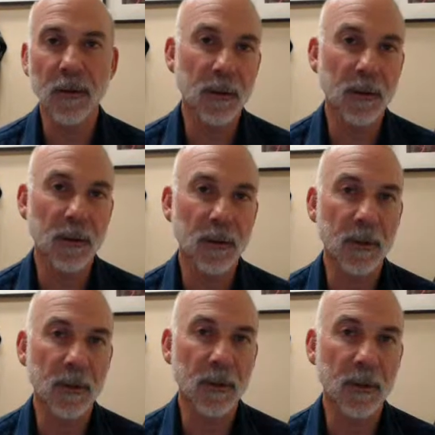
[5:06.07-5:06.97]
them to control their
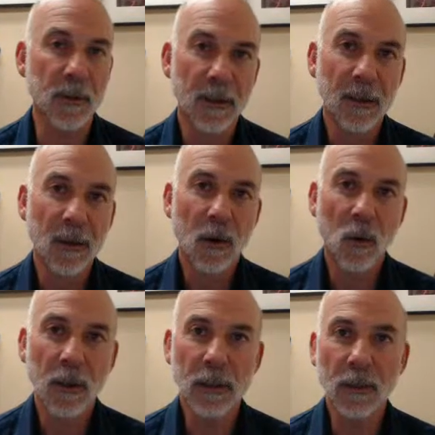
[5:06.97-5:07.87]
weight.
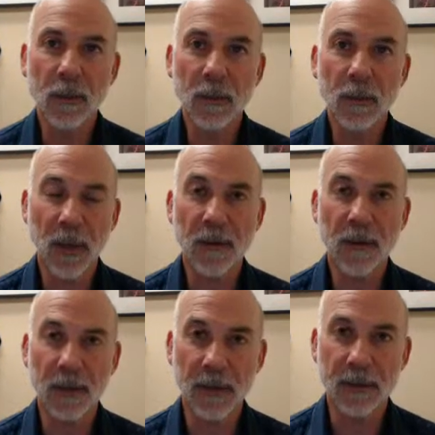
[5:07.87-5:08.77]
Or it can be
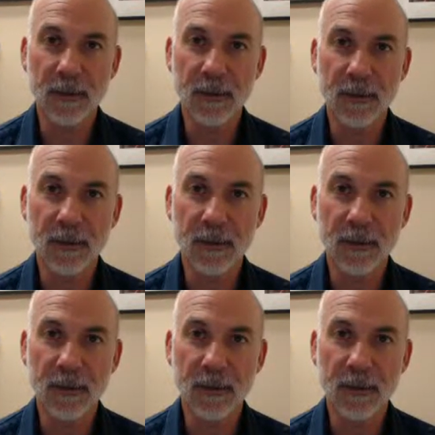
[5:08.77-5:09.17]
parasites.